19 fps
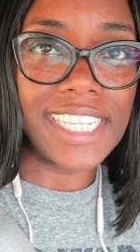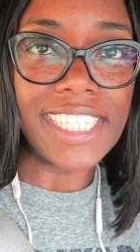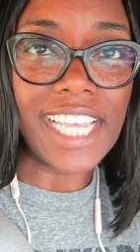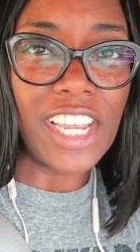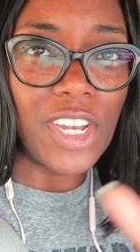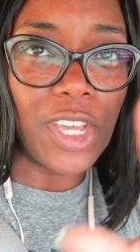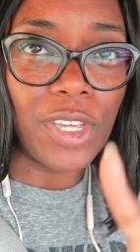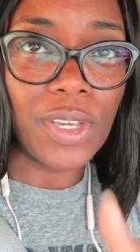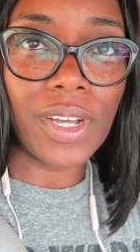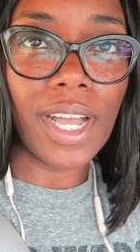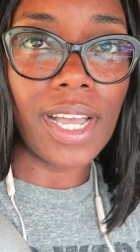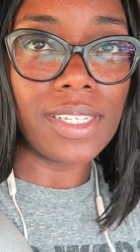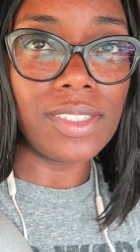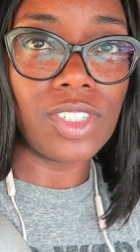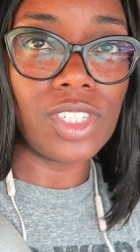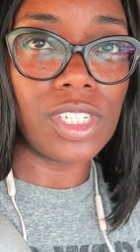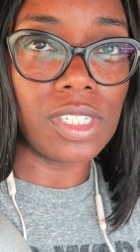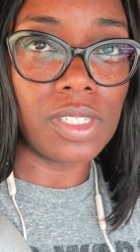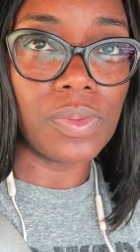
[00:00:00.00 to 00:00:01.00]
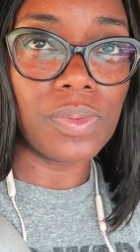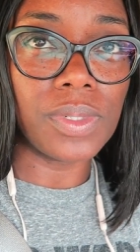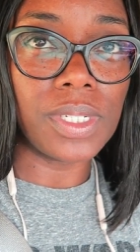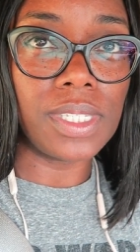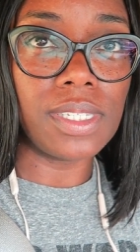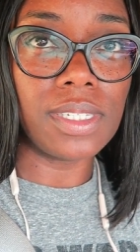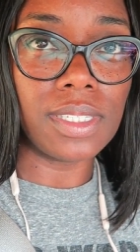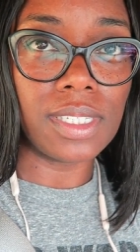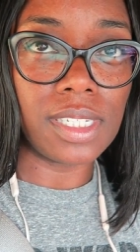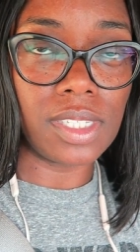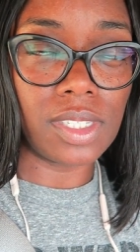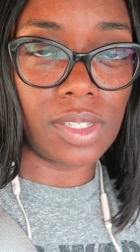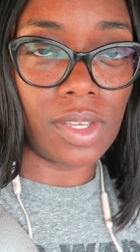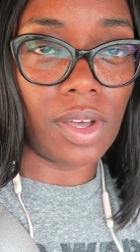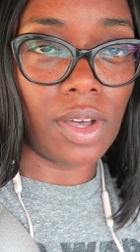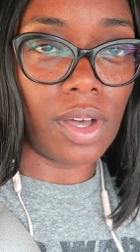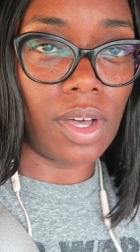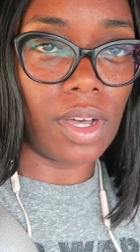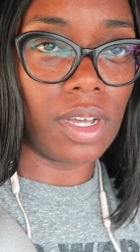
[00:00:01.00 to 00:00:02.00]
things. I know you guys just recently
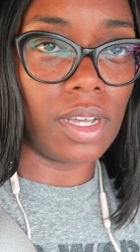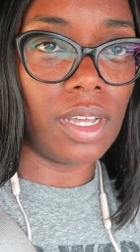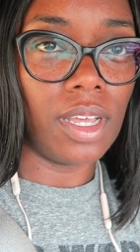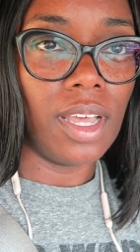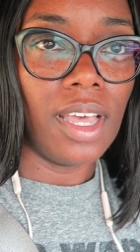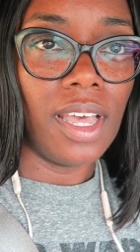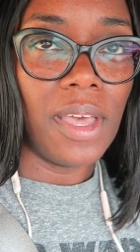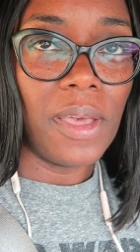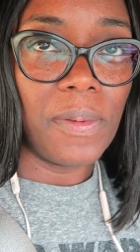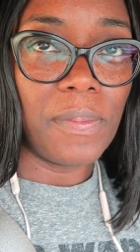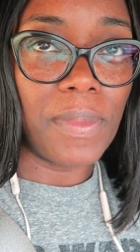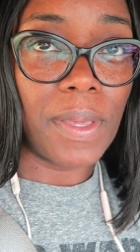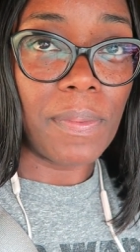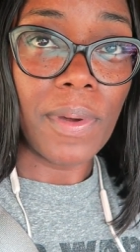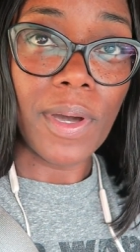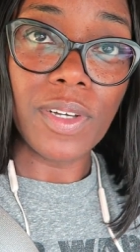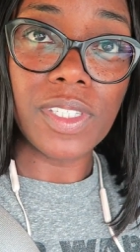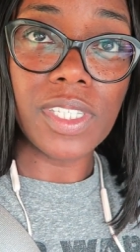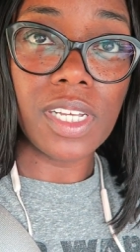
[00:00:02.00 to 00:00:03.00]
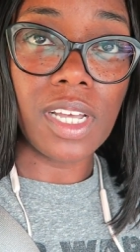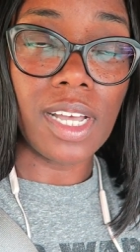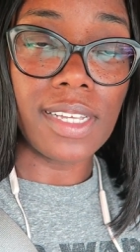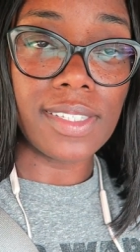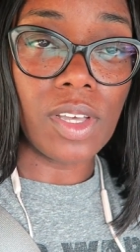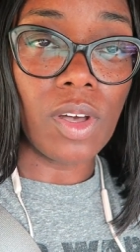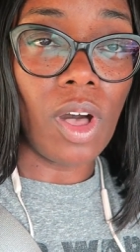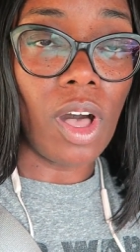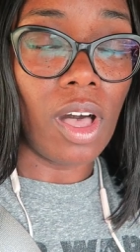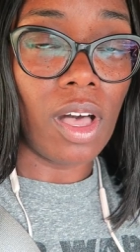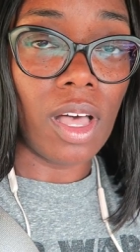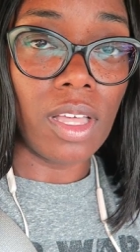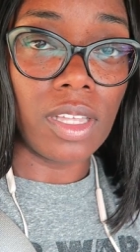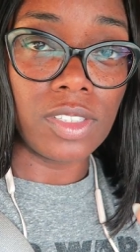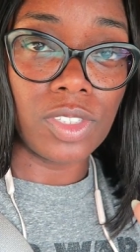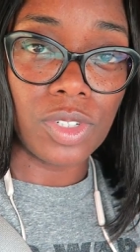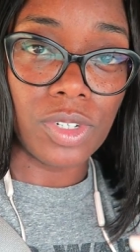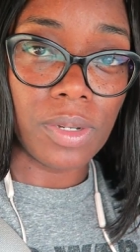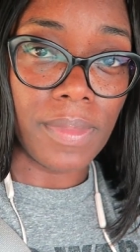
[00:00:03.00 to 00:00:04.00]
saw me post a Costco
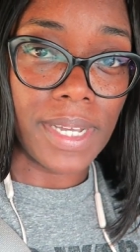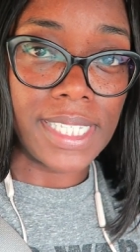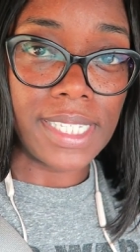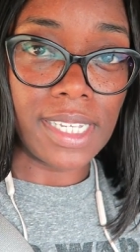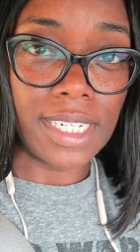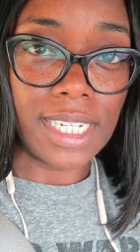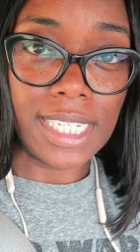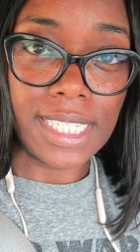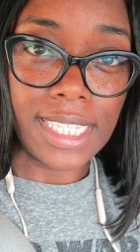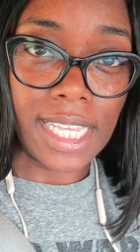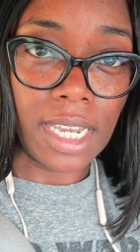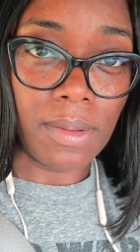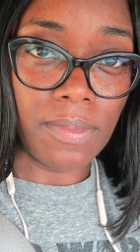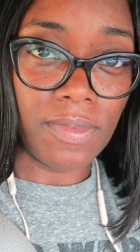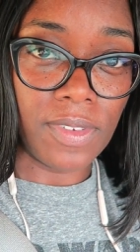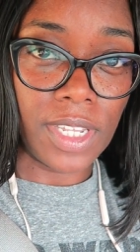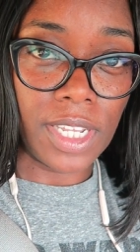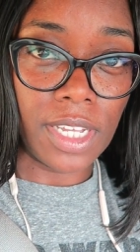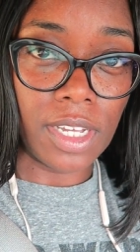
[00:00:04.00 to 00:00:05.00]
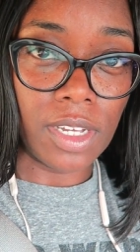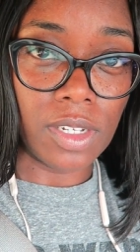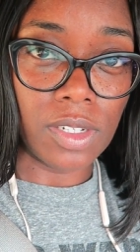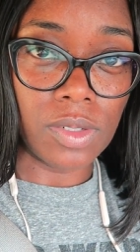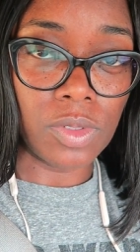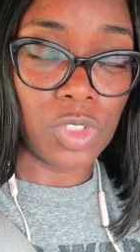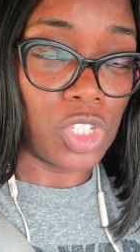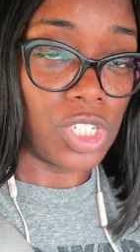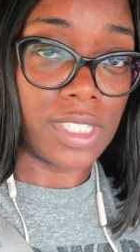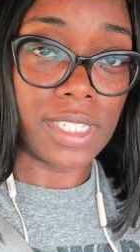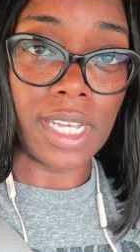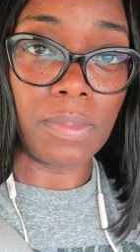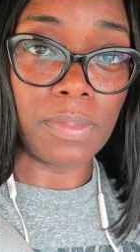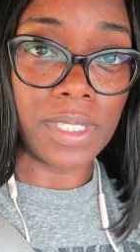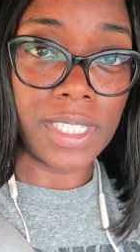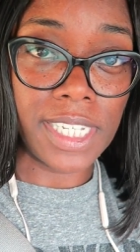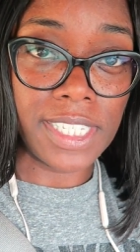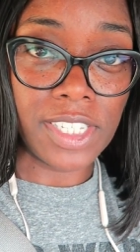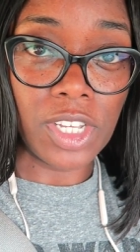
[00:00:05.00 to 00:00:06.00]
haul during my Sunday setup videos just a
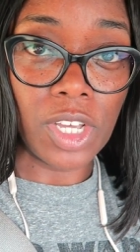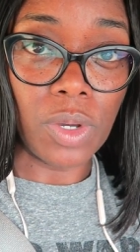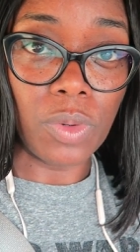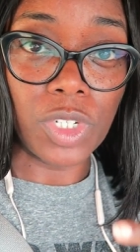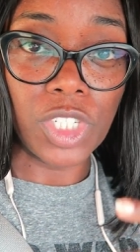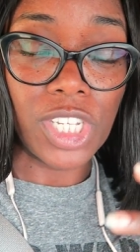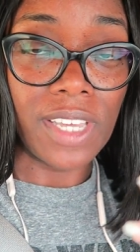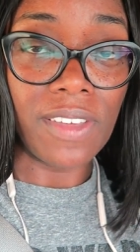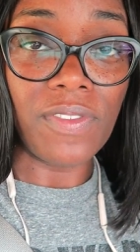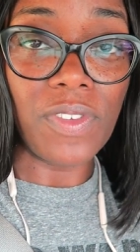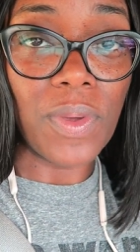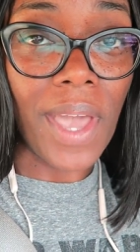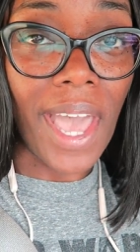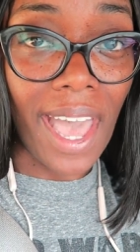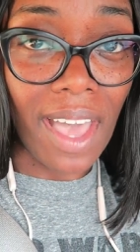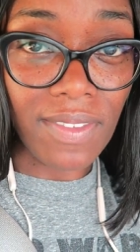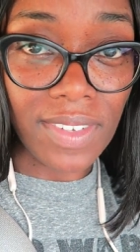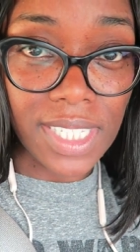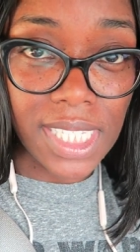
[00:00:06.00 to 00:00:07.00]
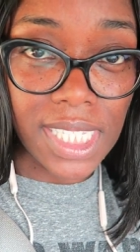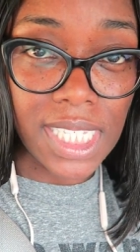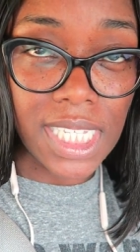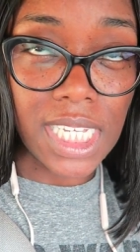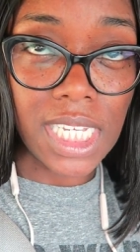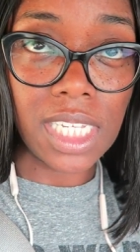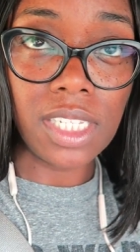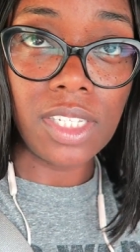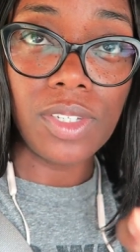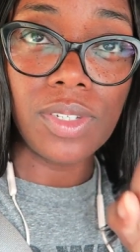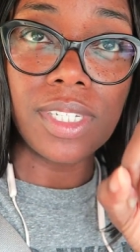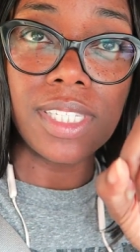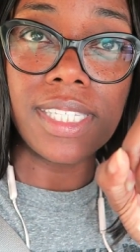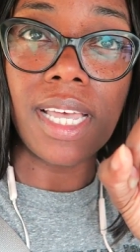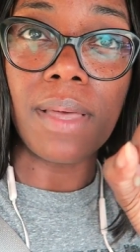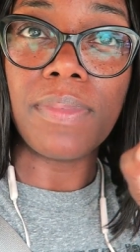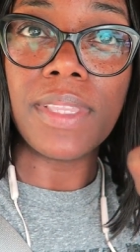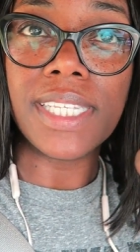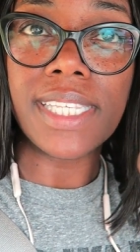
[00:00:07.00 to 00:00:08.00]
couple days ago, which if you haven't seen, you can
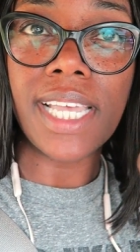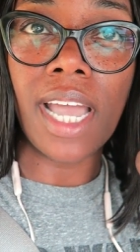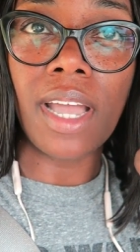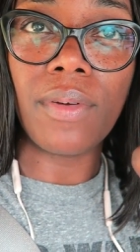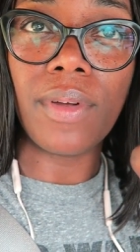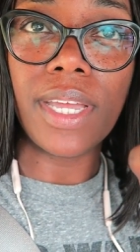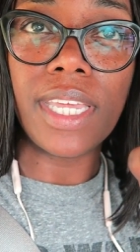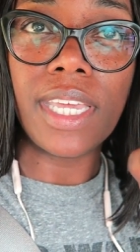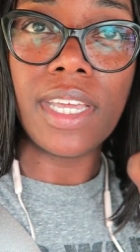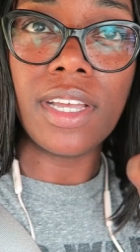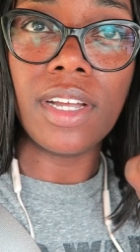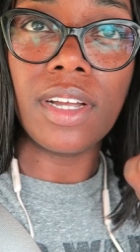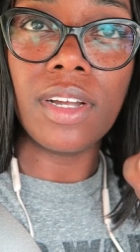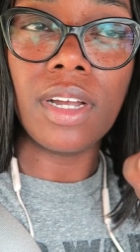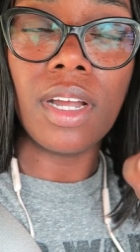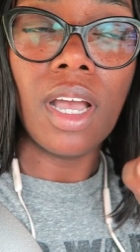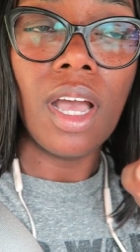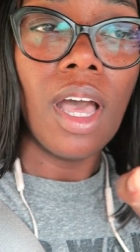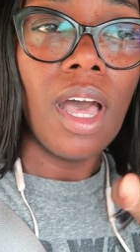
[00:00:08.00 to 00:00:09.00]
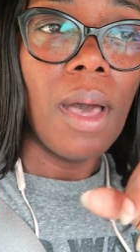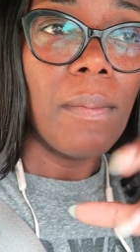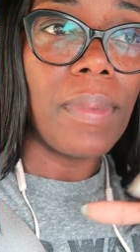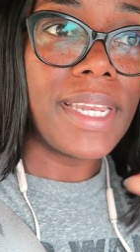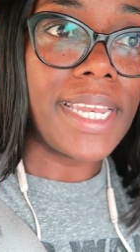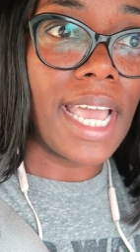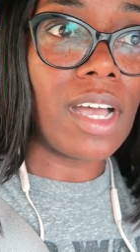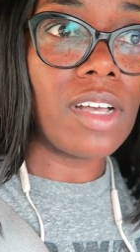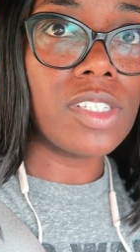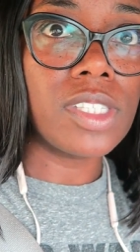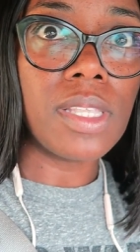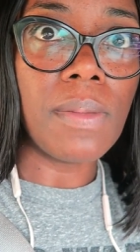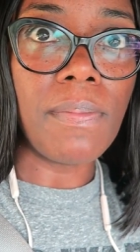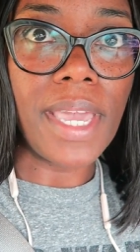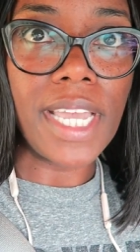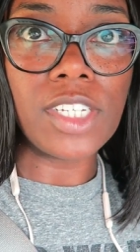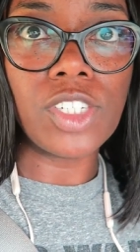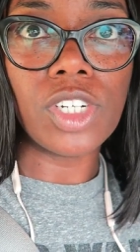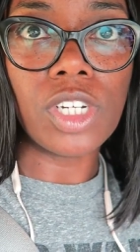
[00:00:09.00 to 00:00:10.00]
tap this eye right here. But now is the
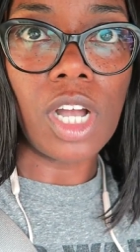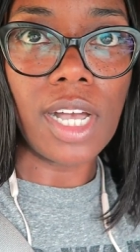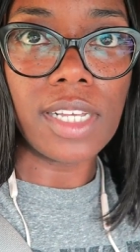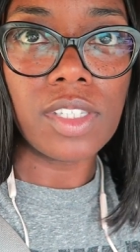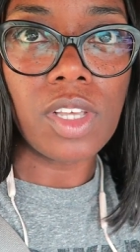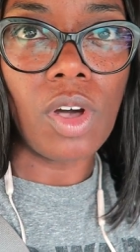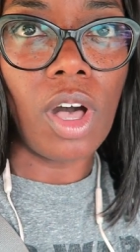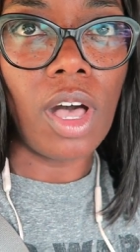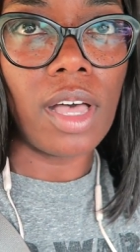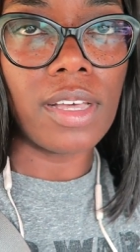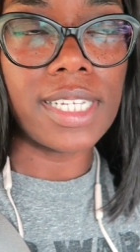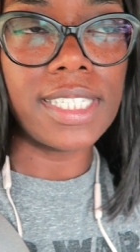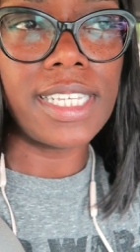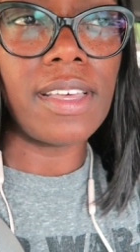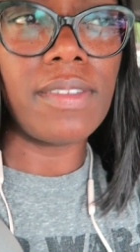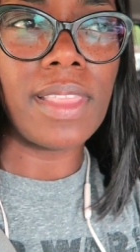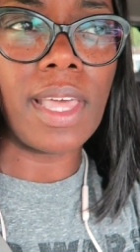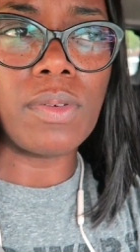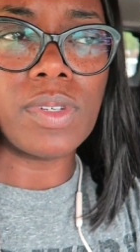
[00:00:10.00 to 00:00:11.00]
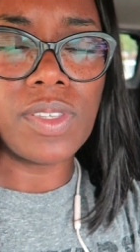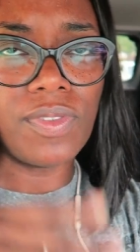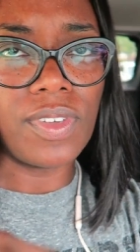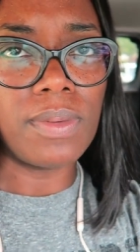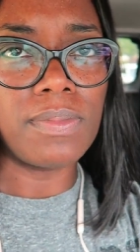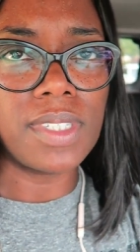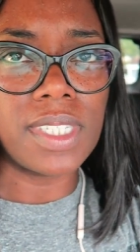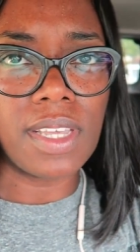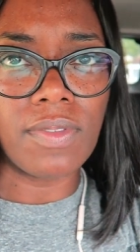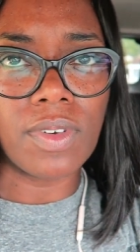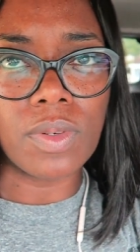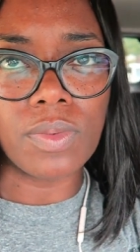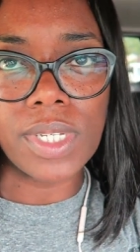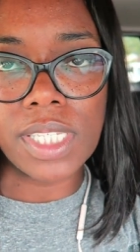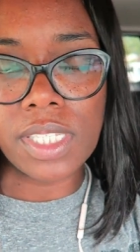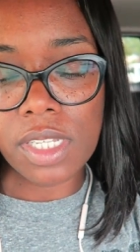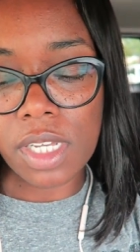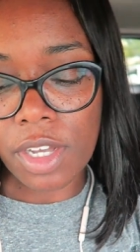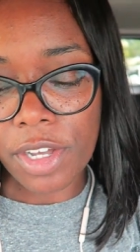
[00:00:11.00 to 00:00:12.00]
major Costco haul because that, that was filmed several
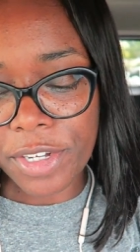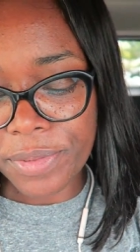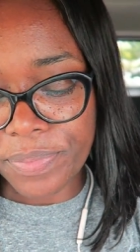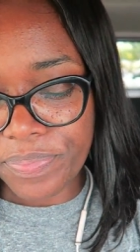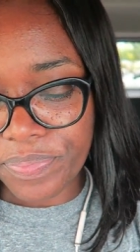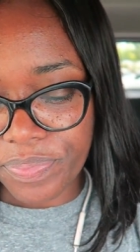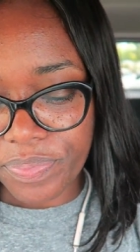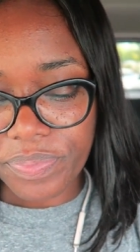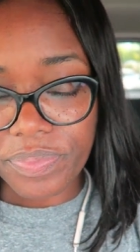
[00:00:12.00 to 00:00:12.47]
weeks ago.